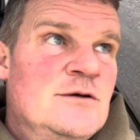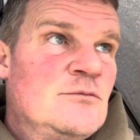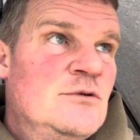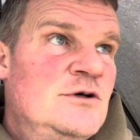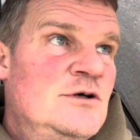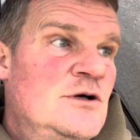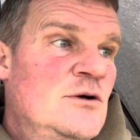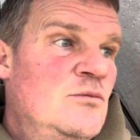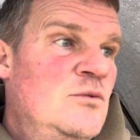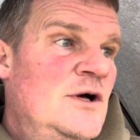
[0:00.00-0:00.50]
we
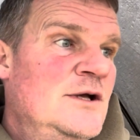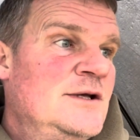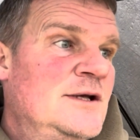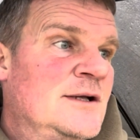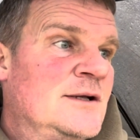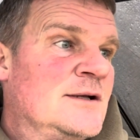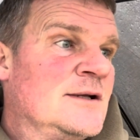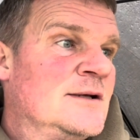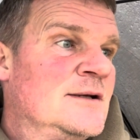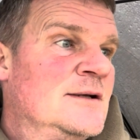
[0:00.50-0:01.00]
are
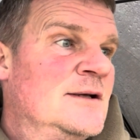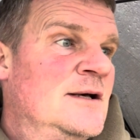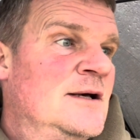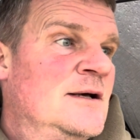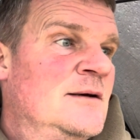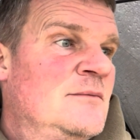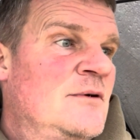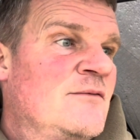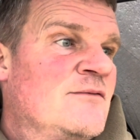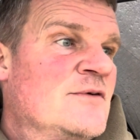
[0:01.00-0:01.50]
waiting.
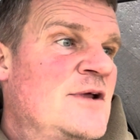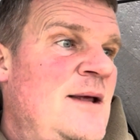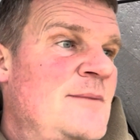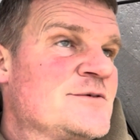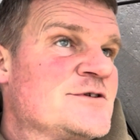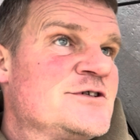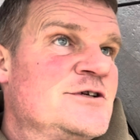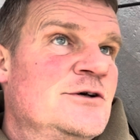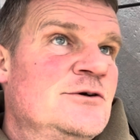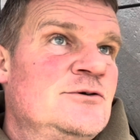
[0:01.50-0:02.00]
I've
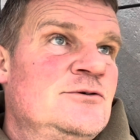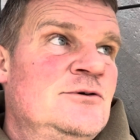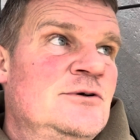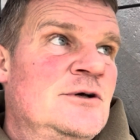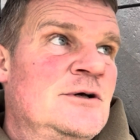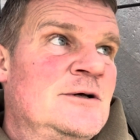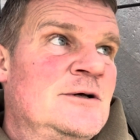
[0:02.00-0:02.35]
kept 2,